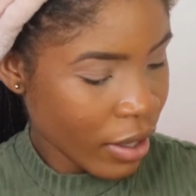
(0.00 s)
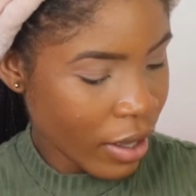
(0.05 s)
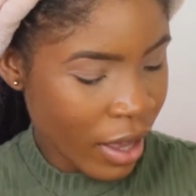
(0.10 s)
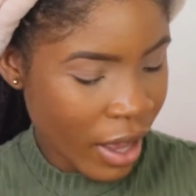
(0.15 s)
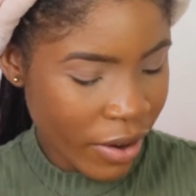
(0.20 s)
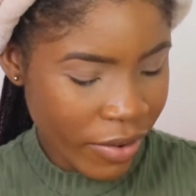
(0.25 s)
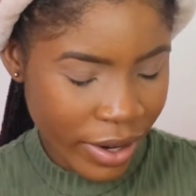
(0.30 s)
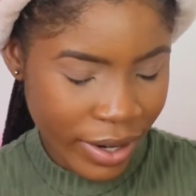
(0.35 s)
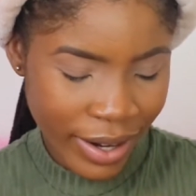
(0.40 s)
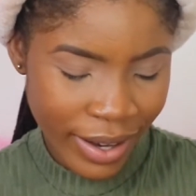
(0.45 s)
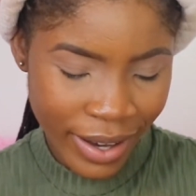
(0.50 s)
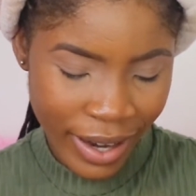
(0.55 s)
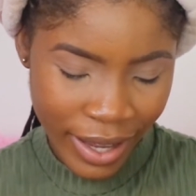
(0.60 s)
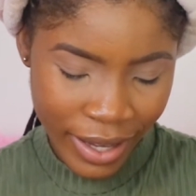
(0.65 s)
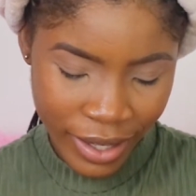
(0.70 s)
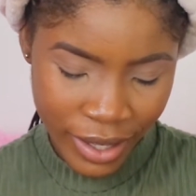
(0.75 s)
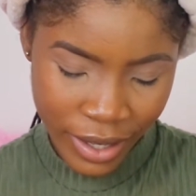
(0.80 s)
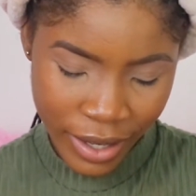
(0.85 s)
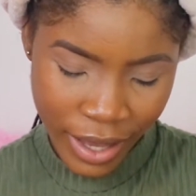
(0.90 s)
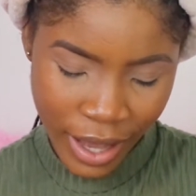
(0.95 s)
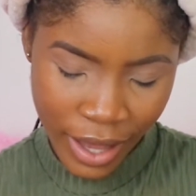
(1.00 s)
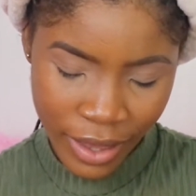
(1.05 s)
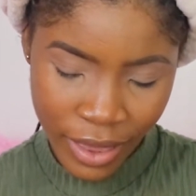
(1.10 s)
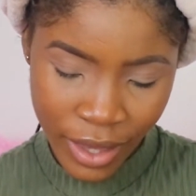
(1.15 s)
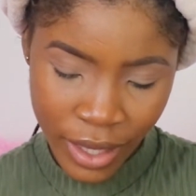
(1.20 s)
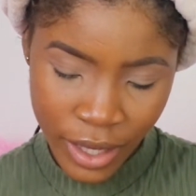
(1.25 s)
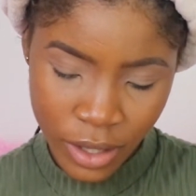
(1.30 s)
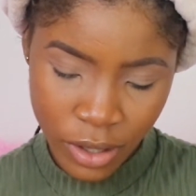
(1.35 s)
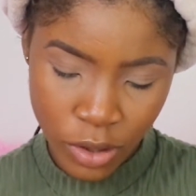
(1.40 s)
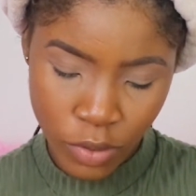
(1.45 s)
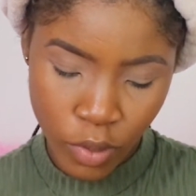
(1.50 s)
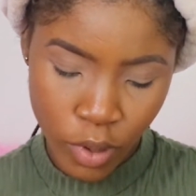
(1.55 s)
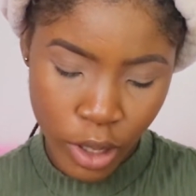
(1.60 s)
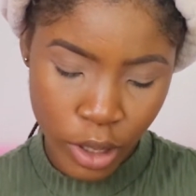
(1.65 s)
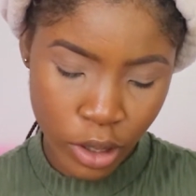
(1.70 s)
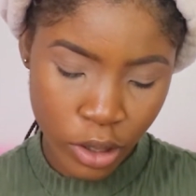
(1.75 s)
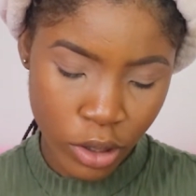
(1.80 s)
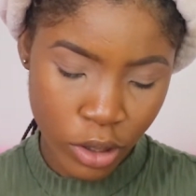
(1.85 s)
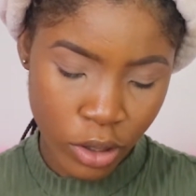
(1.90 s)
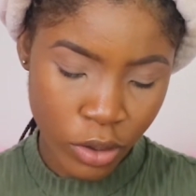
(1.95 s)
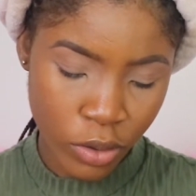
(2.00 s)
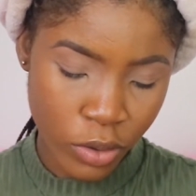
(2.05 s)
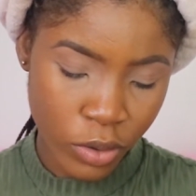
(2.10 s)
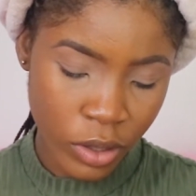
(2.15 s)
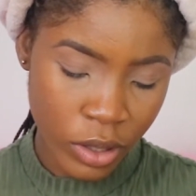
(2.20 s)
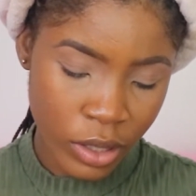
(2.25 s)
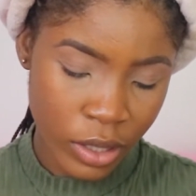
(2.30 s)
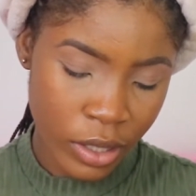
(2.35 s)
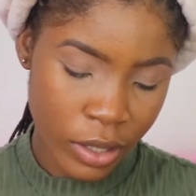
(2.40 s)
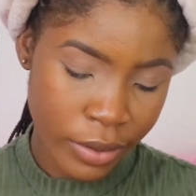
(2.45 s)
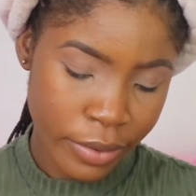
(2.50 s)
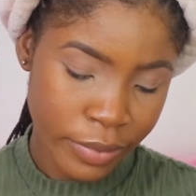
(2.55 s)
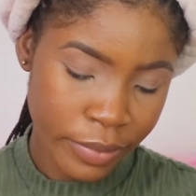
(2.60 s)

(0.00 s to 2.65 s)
I really like it. I think it's really cute.